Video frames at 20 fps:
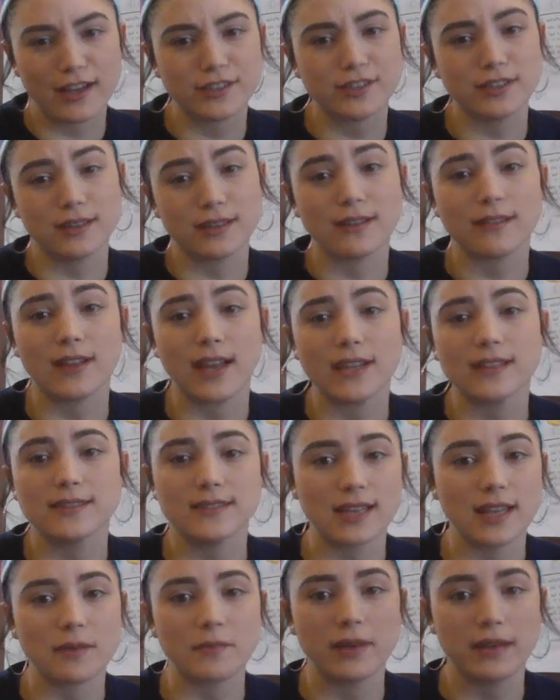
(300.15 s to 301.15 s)
actually in a line
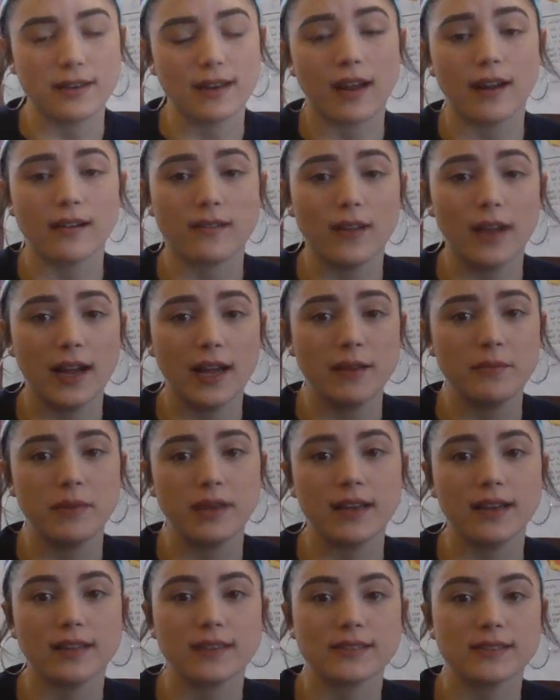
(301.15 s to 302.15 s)
segment, not a line,
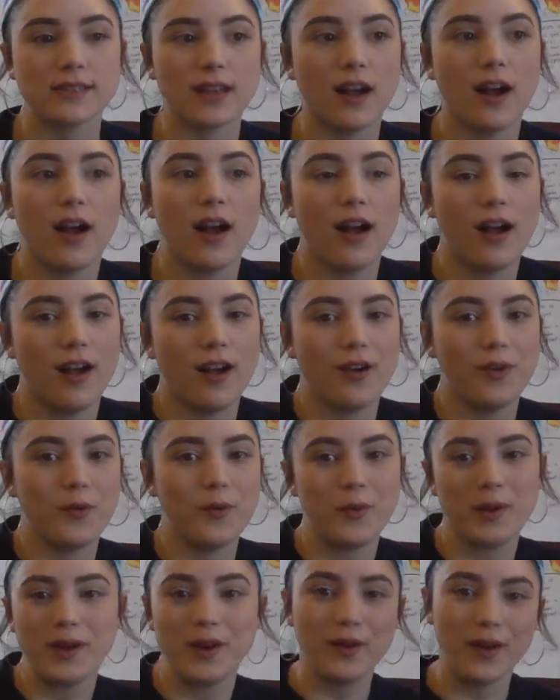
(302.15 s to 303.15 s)
because
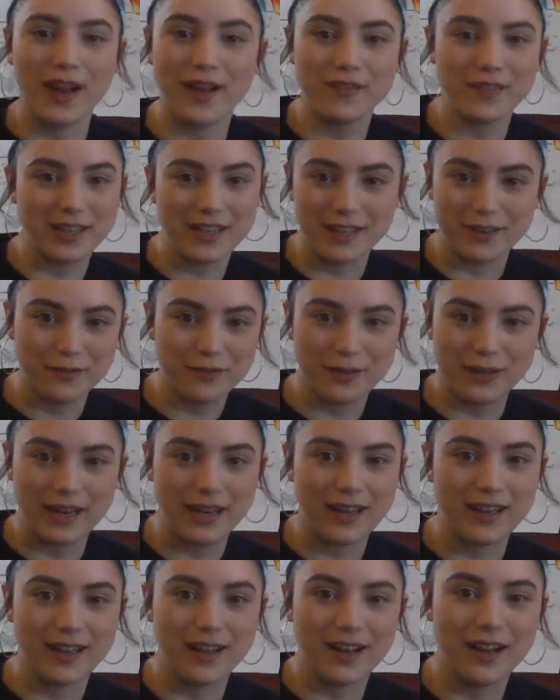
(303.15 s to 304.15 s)
we don't have an
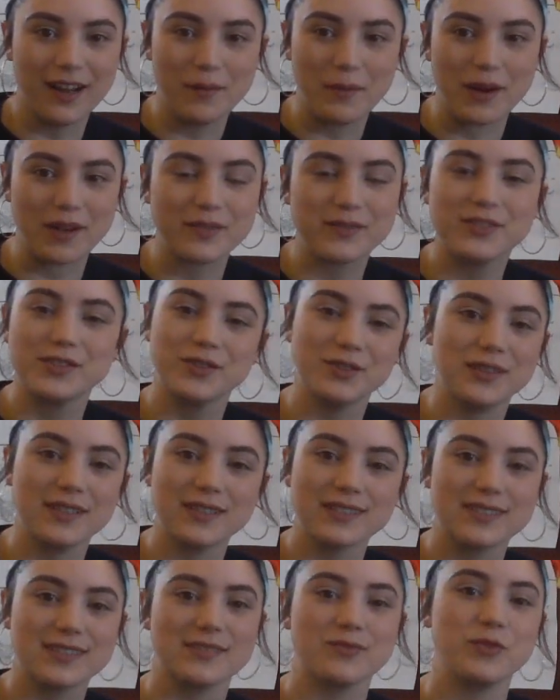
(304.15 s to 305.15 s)
infinite amount of
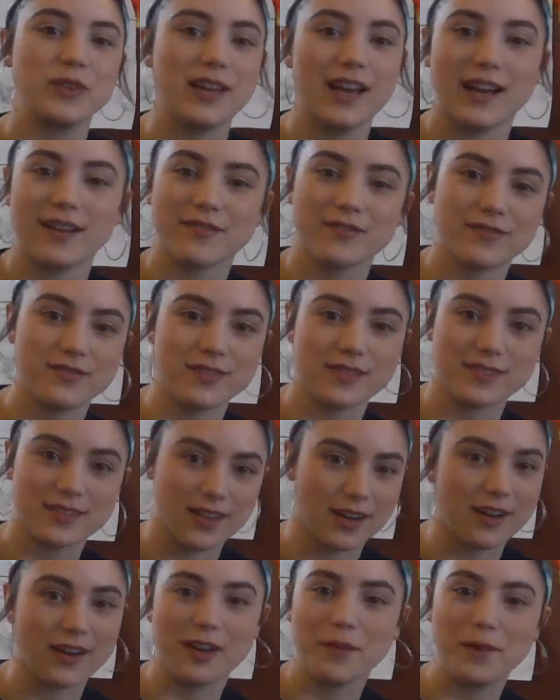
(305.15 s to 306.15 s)
students. We have a
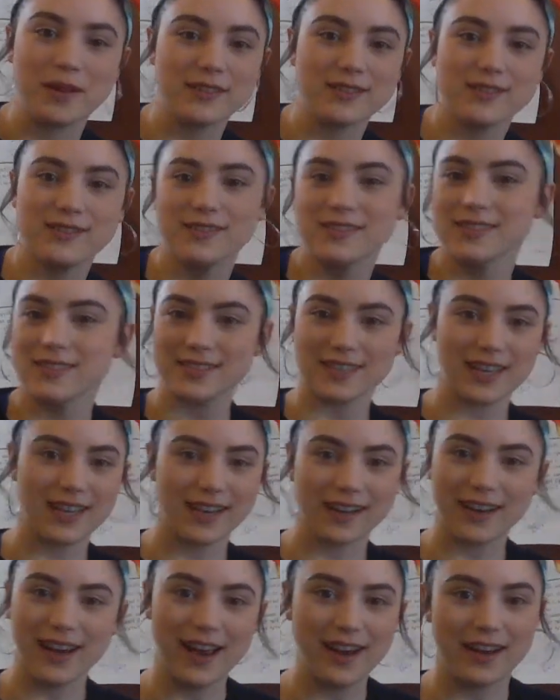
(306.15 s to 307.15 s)
starting amount of students
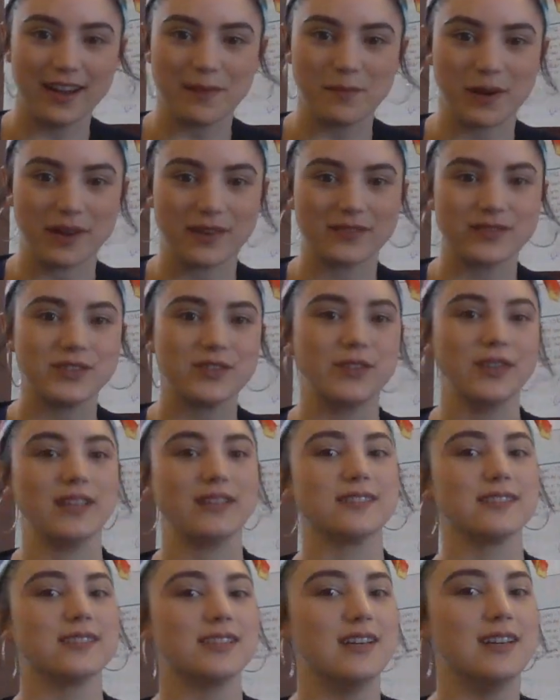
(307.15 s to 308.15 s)
and an ending amount of
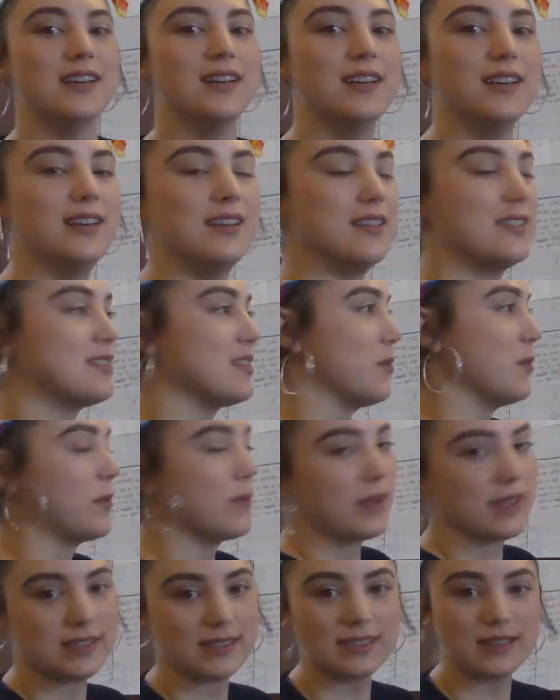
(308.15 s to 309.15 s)
students. So
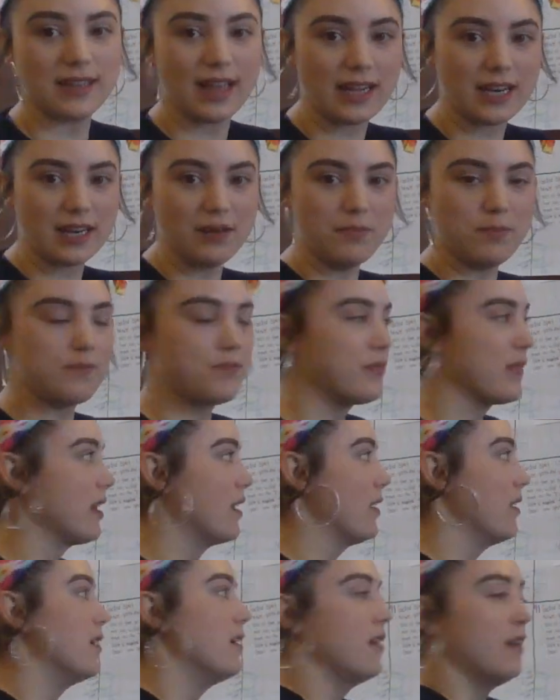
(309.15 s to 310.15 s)
when we line up,
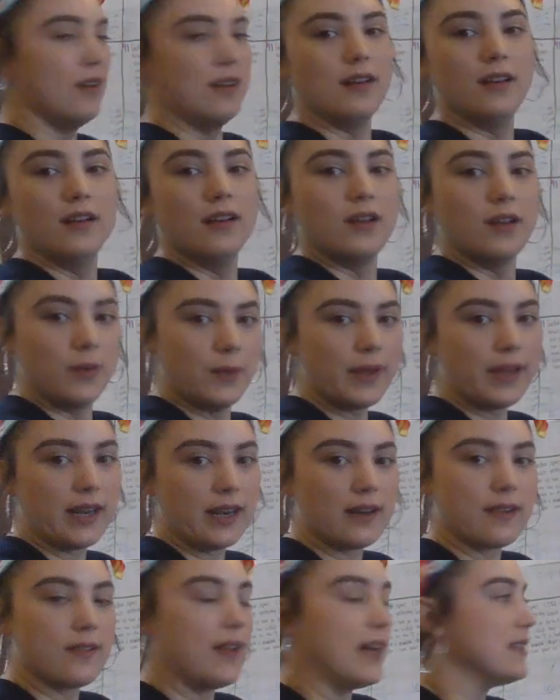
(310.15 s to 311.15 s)
we
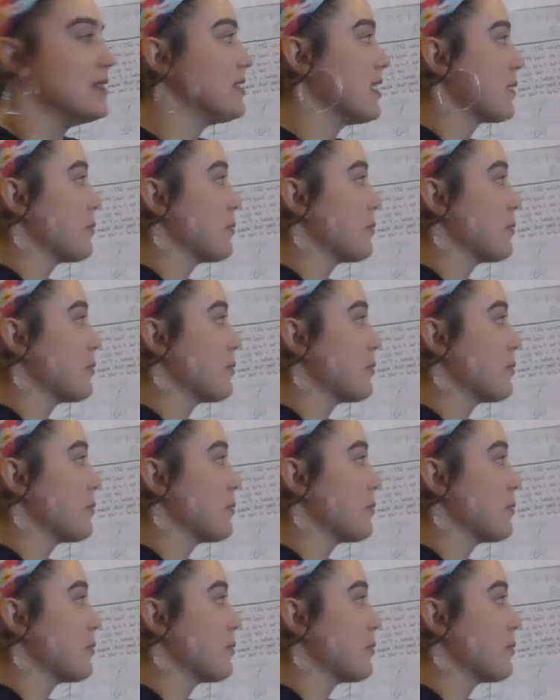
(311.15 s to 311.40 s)
get an align